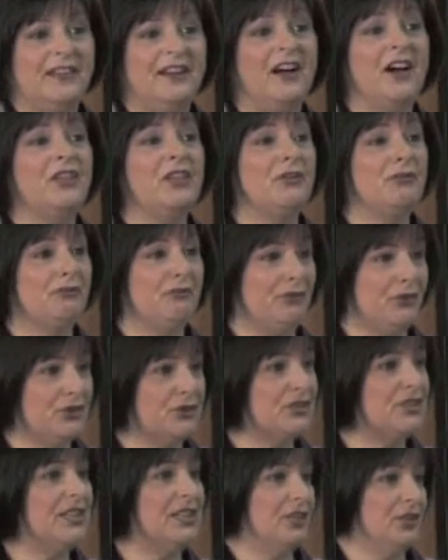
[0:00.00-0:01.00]
on the
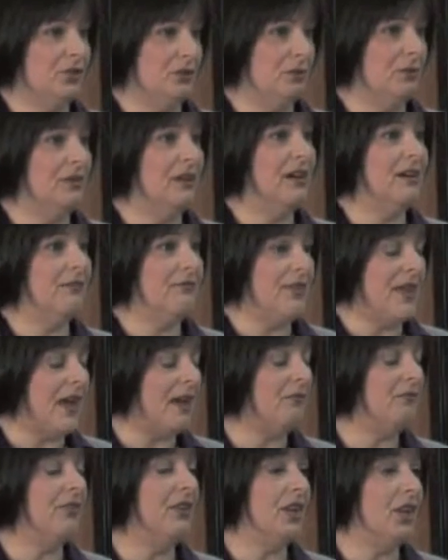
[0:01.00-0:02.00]
first issue of
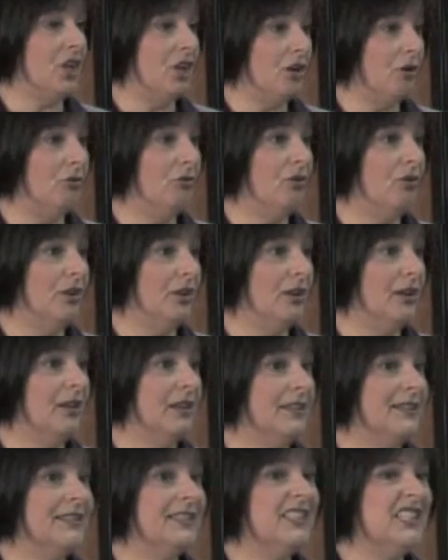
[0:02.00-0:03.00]
that video.
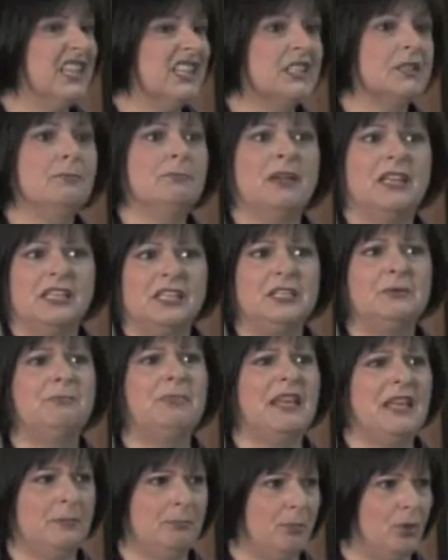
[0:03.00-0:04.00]
6 million
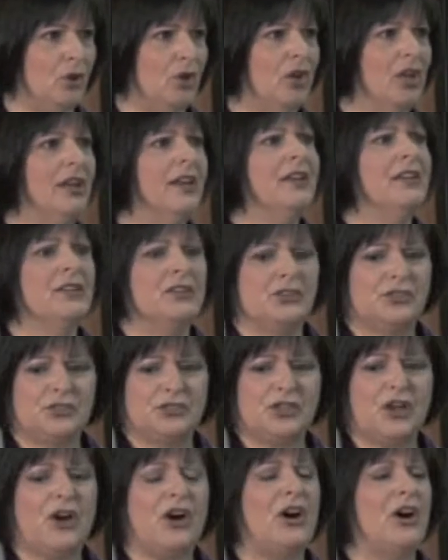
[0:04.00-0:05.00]
people
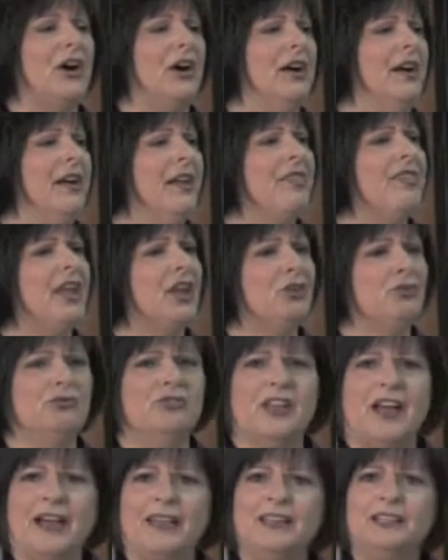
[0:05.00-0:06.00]
saw that
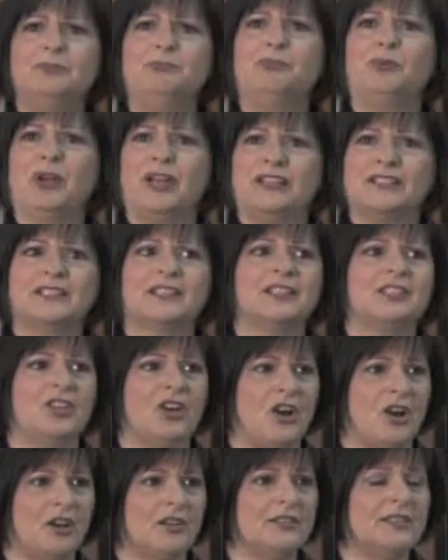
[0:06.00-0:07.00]
United Breaks
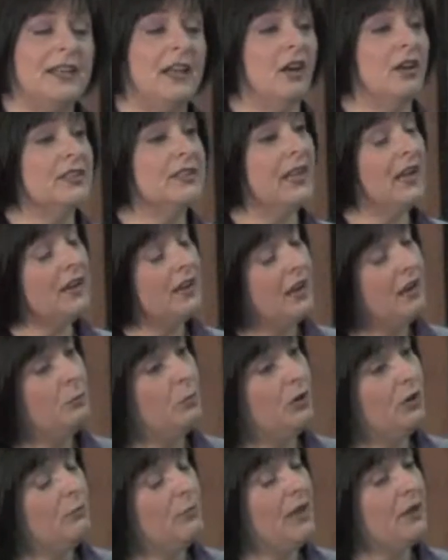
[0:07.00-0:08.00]
Guitars. Now, is that kind of
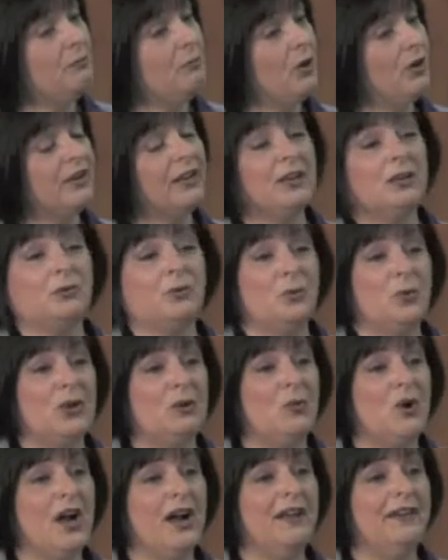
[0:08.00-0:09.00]
word of mouth marketing we
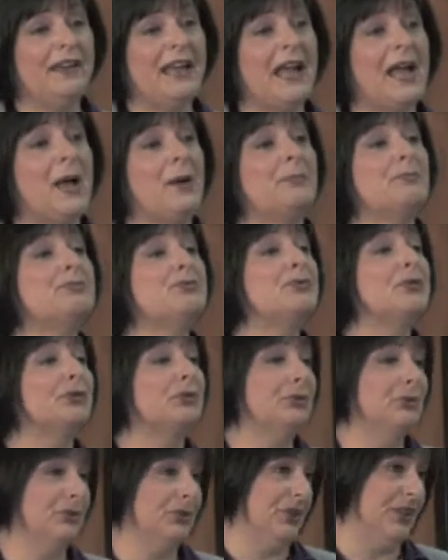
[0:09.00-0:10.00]
want?
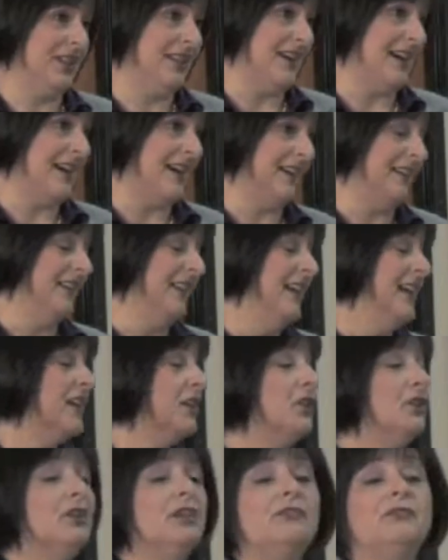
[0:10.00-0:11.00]
Absolutely not.
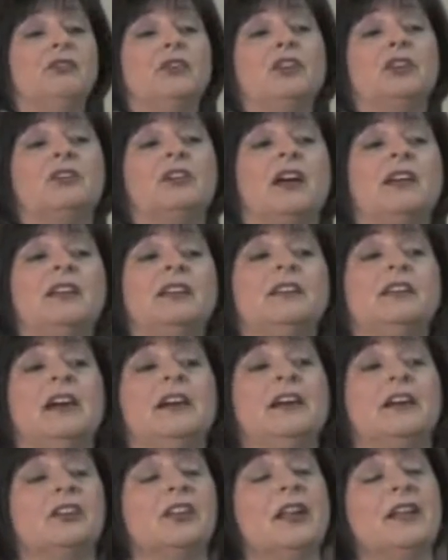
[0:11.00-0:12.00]
Could have United
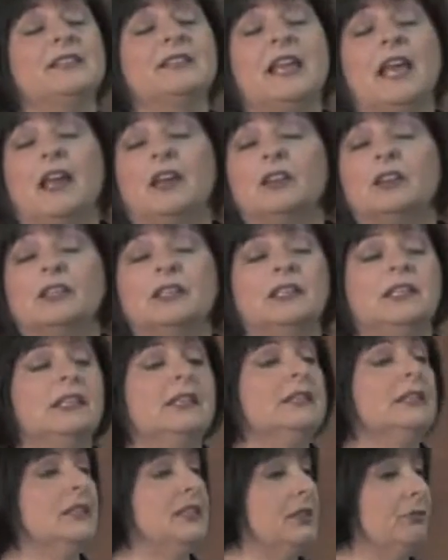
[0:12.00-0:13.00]
Airlines handled
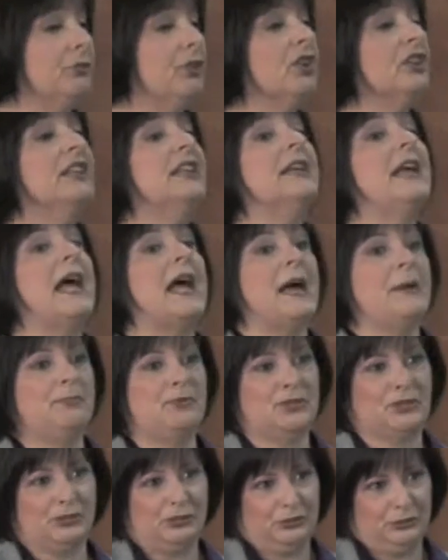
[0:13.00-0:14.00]
it differently?
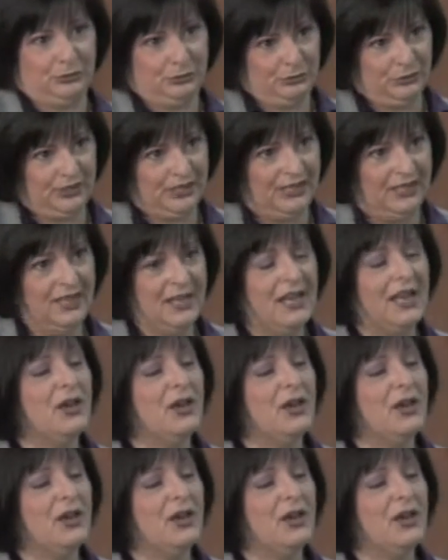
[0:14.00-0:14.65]
Absolutely.